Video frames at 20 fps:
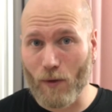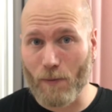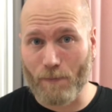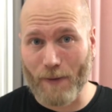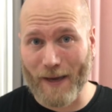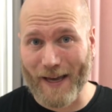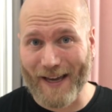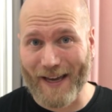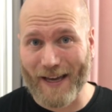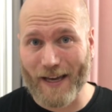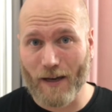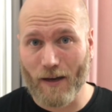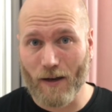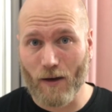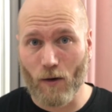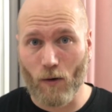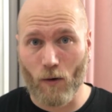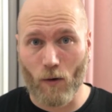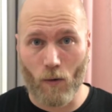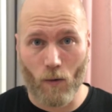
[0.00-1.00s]
pick
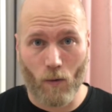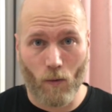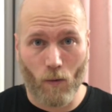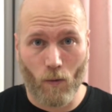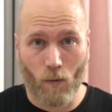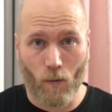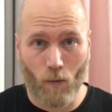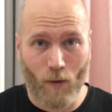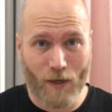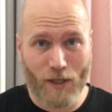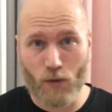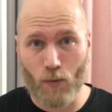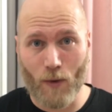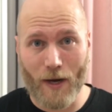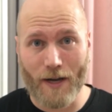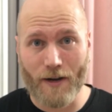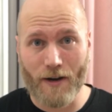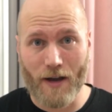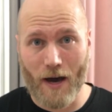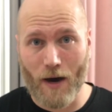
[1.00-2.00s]
which
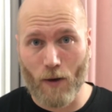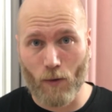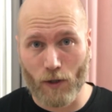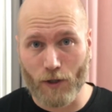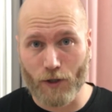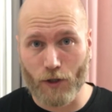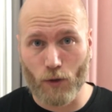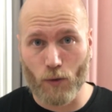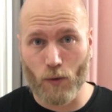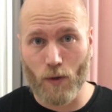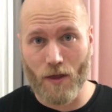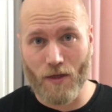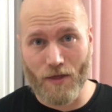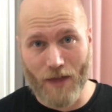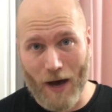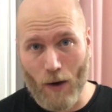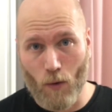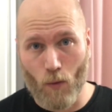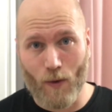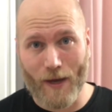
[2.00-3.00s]
one I will do
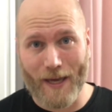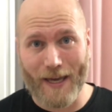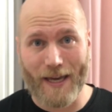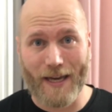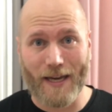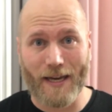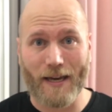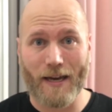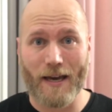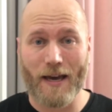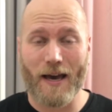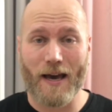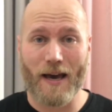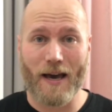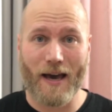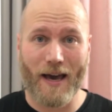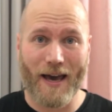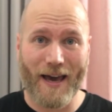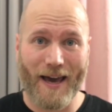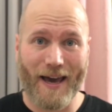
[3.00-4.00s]
that week,
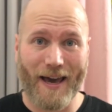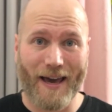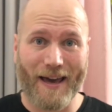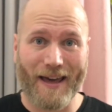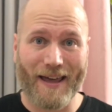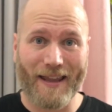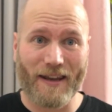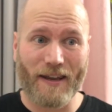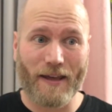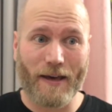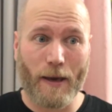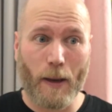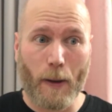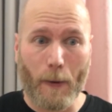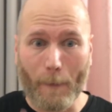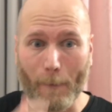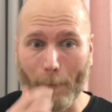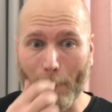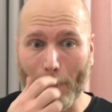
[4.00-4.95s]
and then